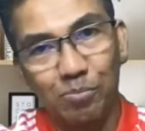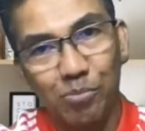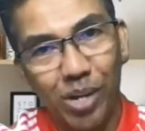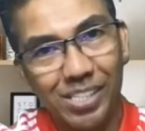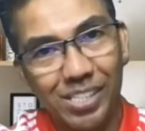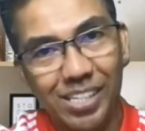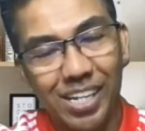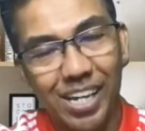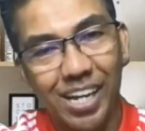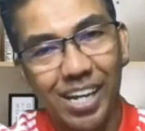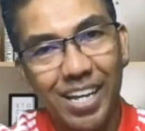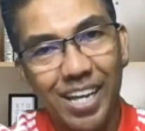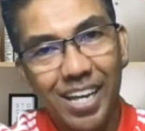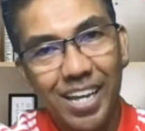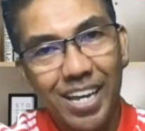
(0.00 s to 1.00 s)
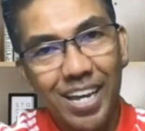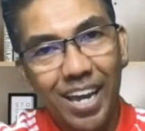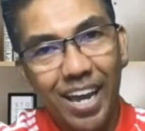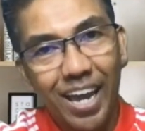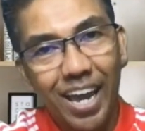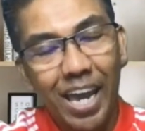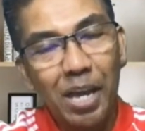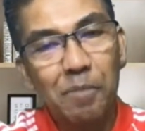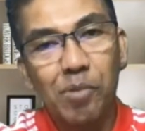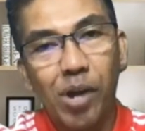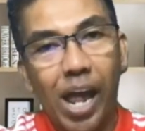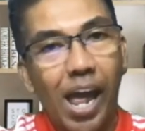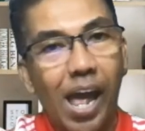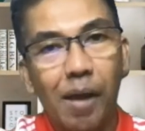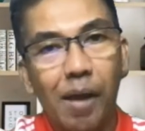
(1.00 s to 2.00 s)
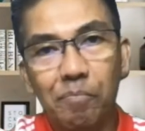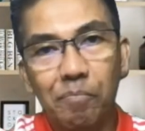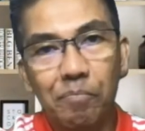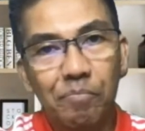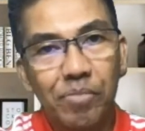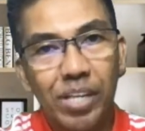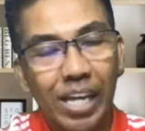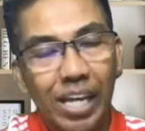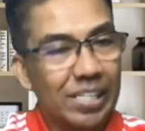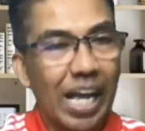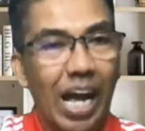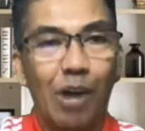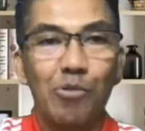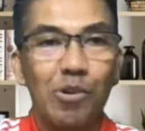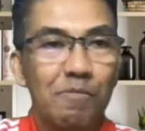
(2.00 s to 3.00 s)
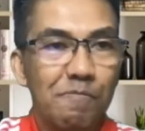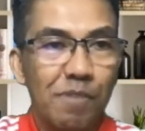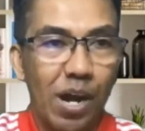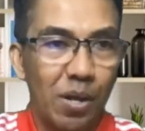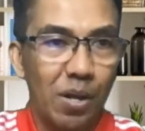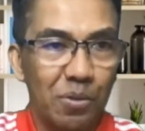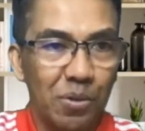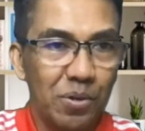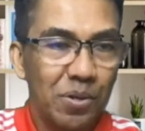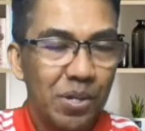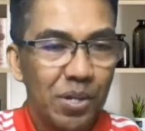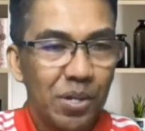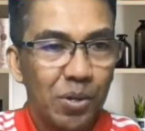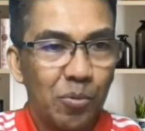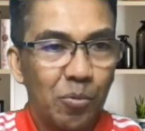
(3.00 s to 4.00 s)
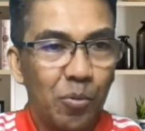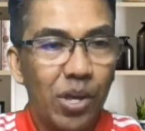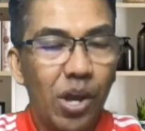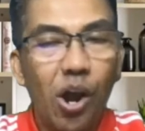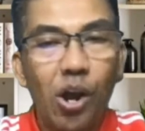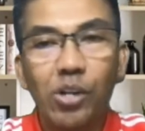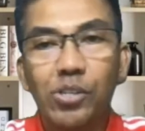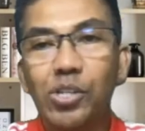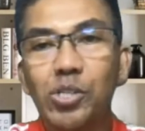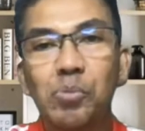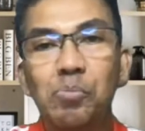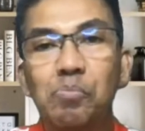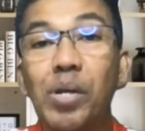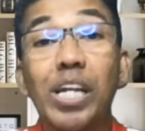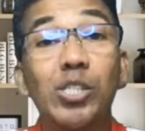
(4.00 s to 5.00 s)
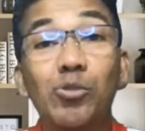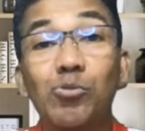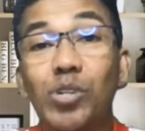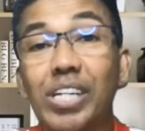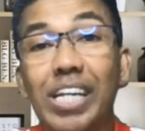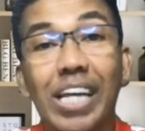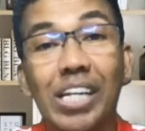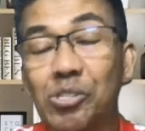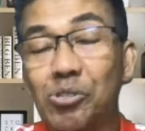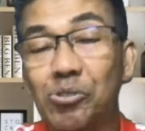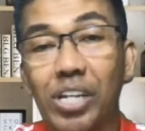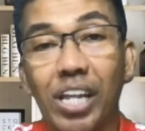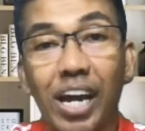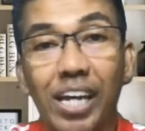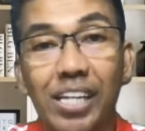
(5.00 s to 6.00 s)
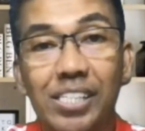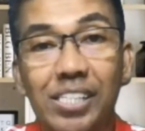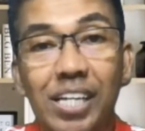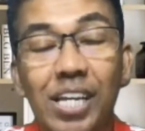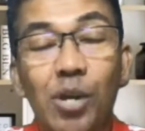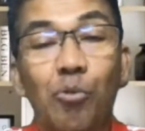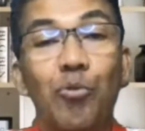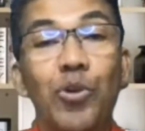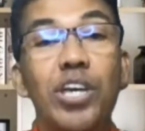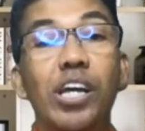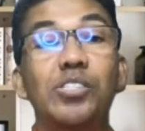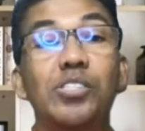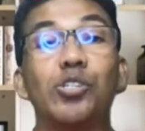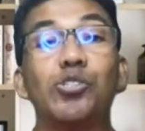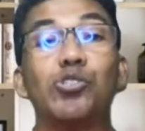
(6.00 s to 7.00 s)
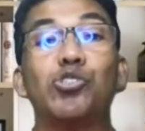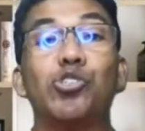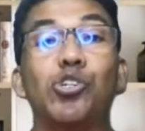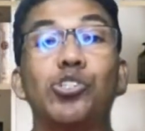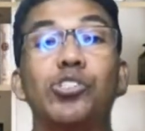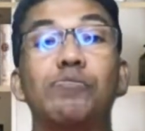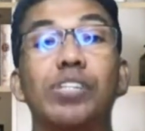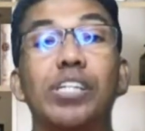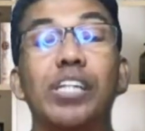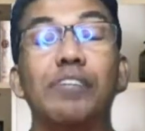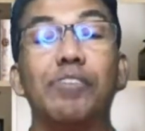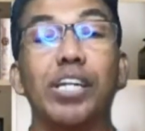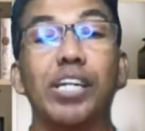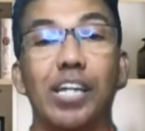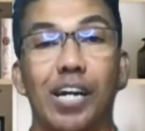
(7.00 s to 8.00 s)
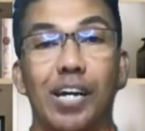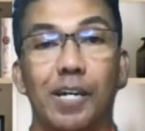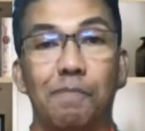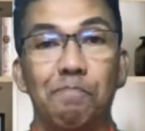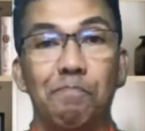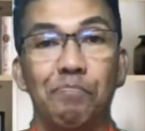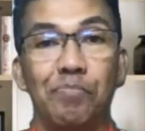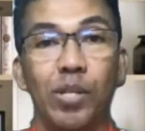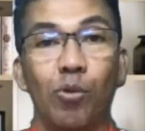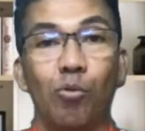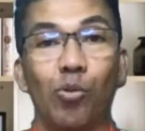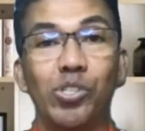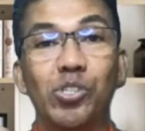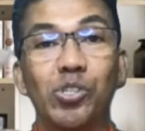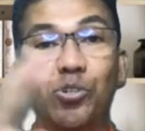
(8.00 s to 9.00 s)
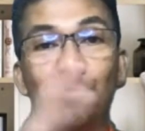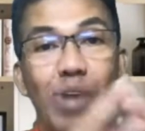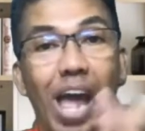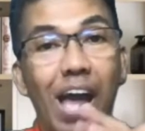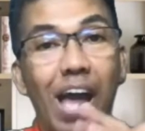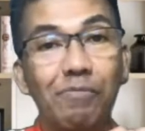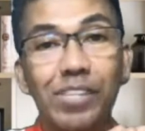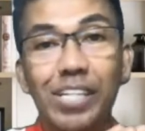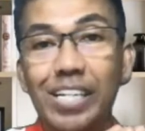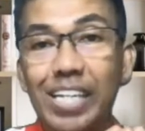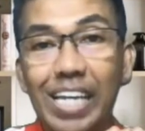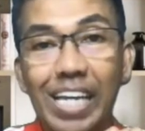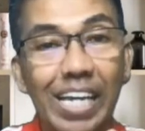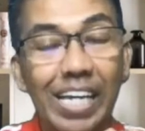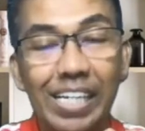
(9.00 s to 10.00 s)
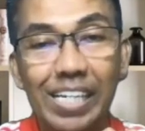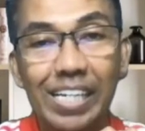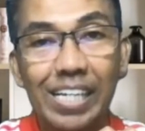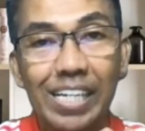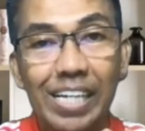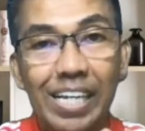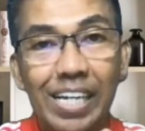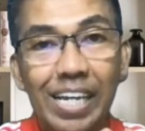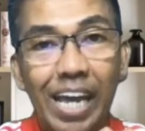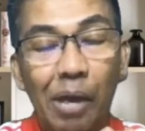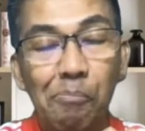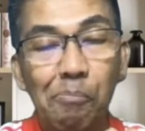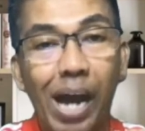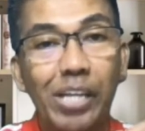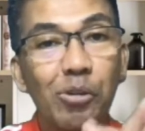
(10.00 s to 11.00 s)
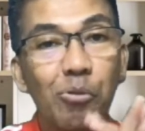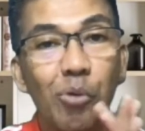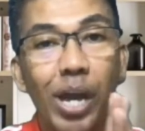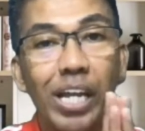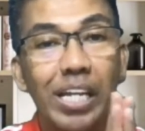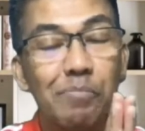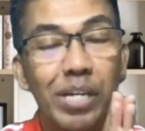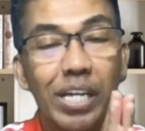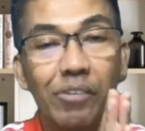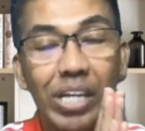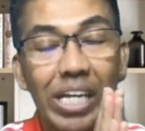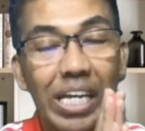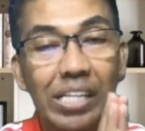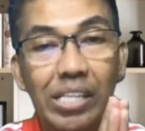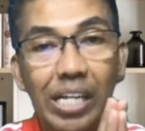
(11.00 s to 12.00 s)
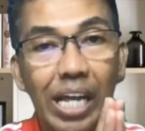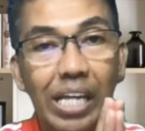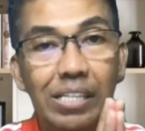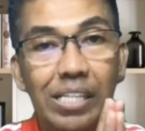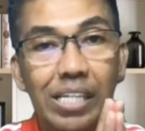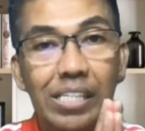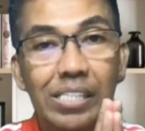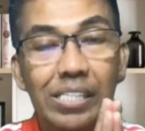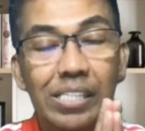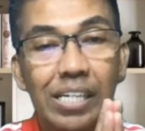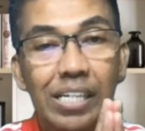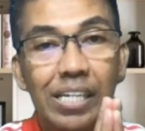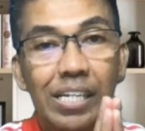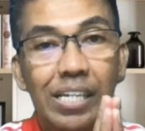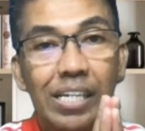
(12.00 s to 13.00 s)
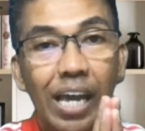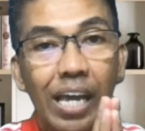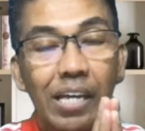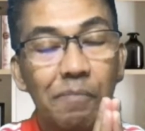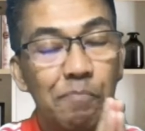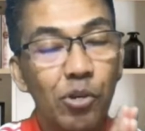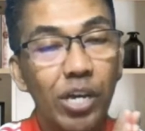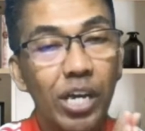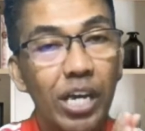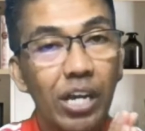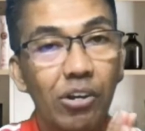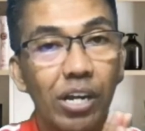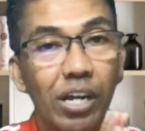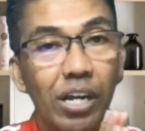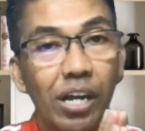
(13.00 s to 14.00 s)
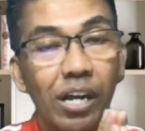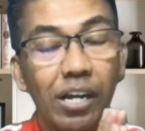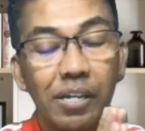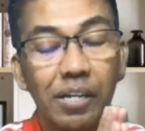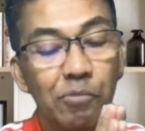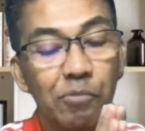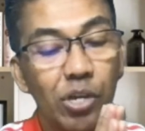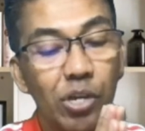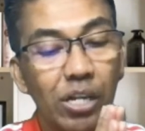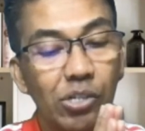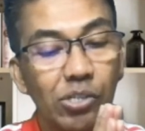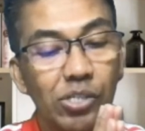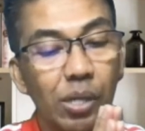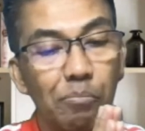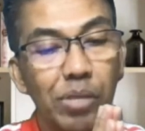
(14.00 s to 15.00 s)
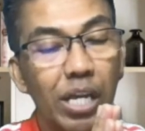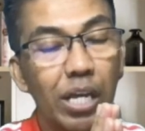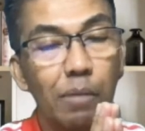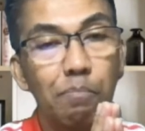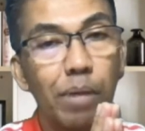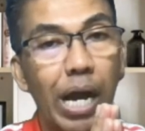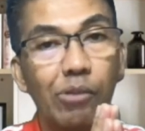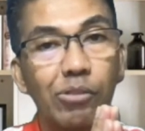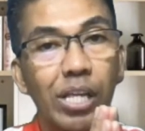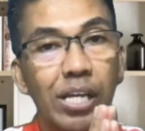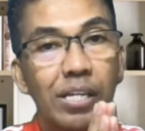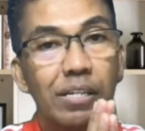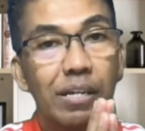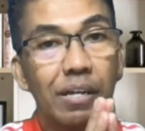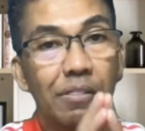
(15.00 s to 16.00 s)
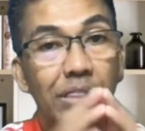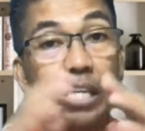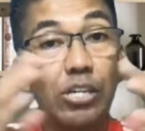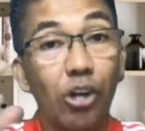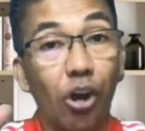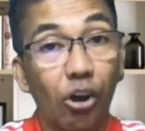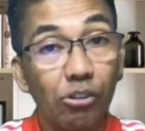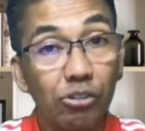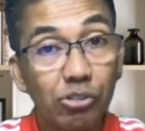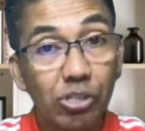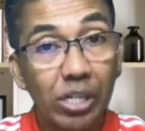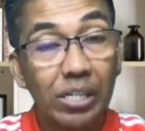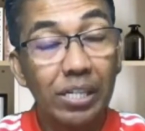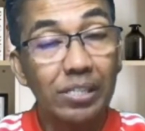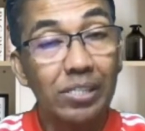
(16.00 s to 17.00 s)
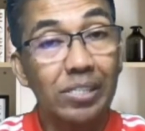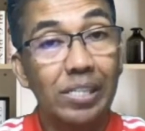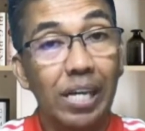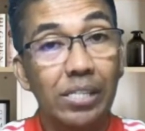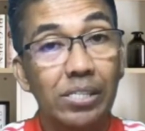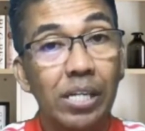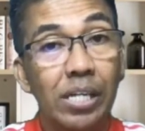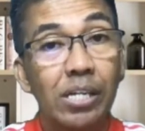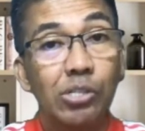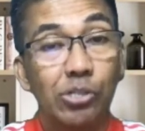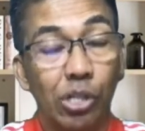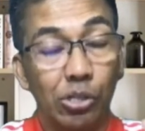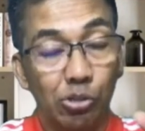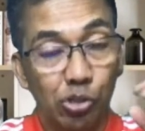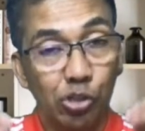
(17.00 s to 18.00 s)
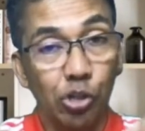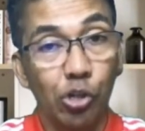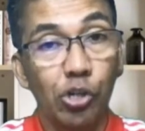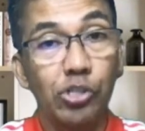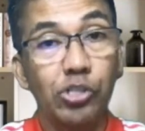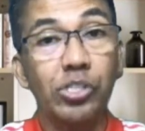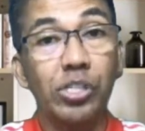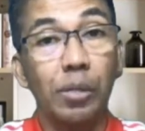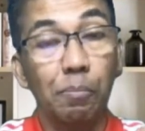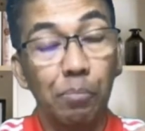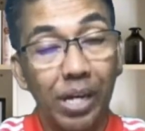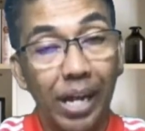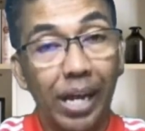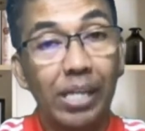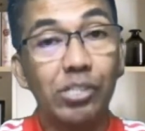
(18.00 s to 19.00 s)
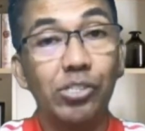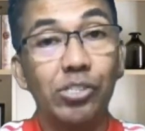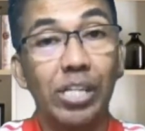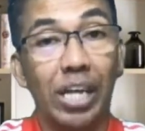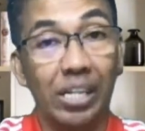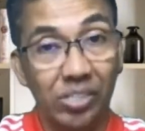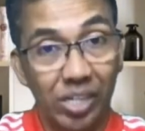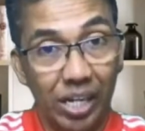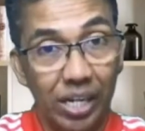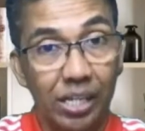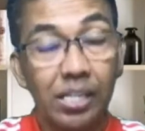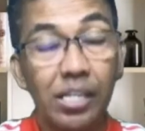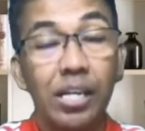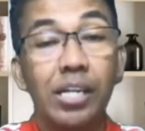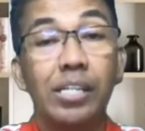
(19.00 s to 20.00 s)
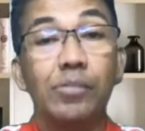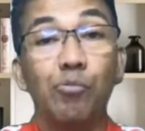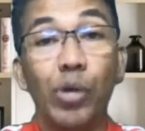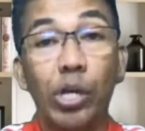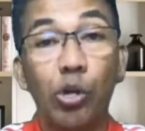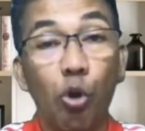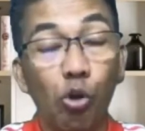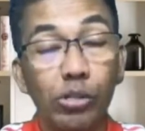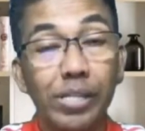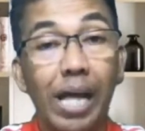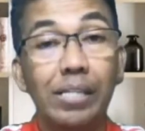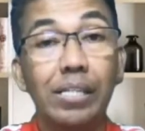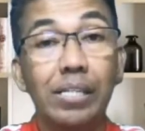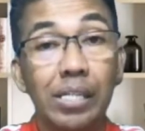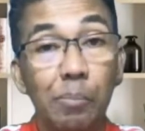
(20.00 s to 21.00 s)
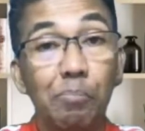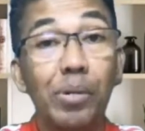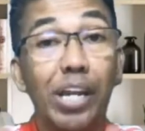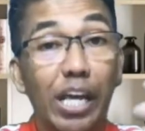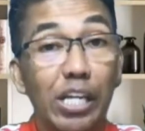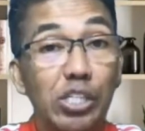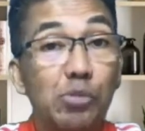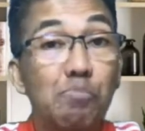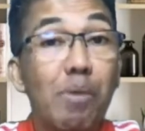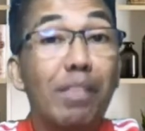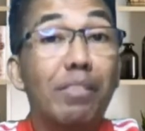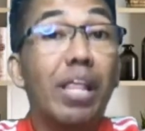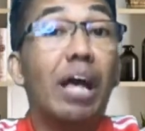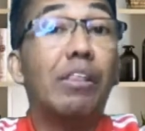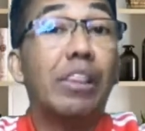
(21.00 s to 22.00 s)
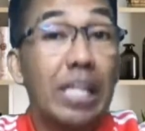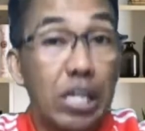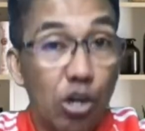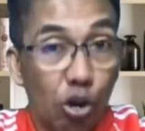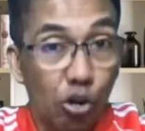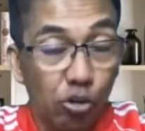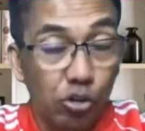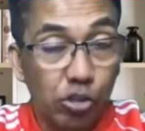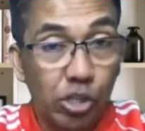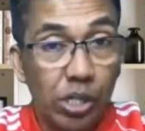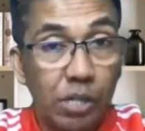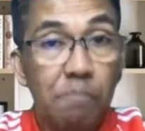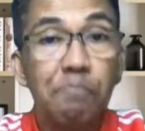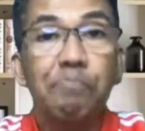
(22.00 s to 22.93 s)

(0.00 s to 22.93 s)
Praise God. Abraham is our father. We are the spiritual Israelites. We as the church of the living God was grafted in. And by the way, let me reiterate this. If you hear something about a theology that says the church replaced Israel, we call that replacement theology.